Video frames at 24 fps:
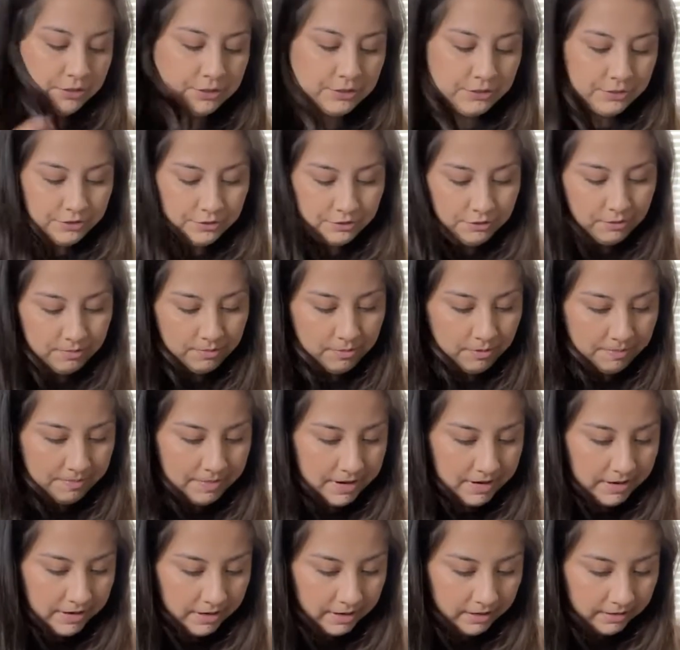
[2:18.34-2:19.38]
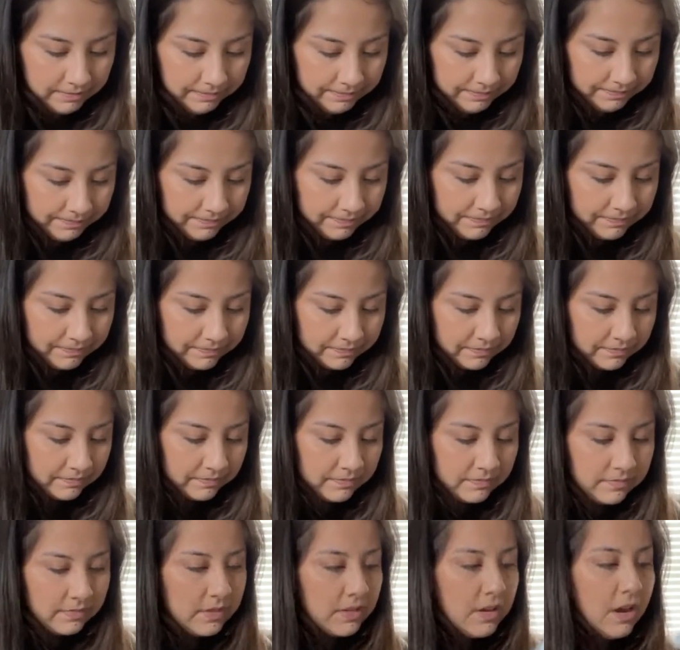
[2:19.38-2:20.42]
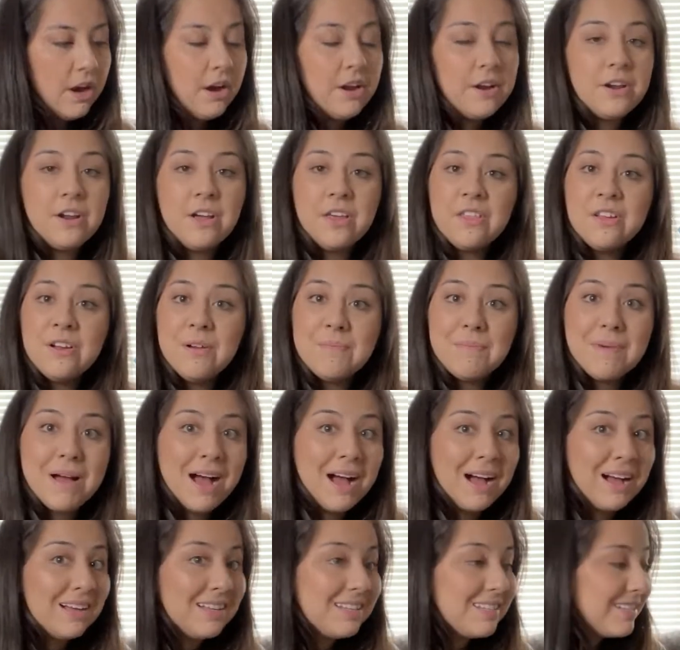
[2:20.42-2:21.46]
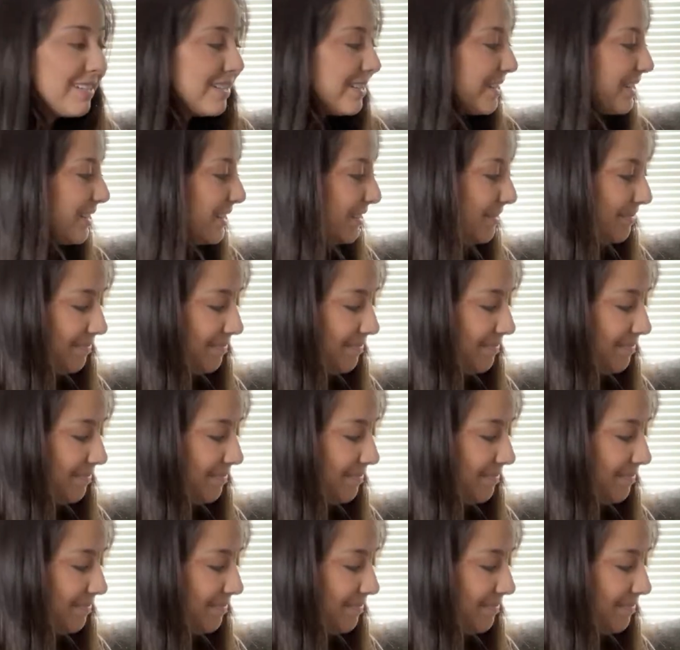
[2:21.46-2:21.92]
Your normal mirror, another mask,